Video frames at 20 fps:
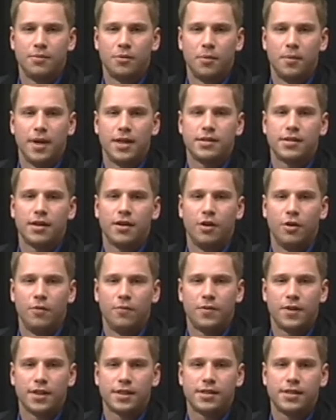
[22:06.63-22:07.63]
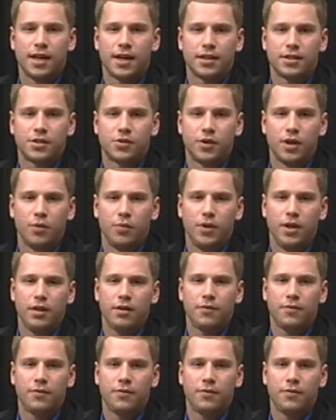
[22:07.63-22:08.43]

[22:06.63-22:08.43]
remains at home for the second straight week,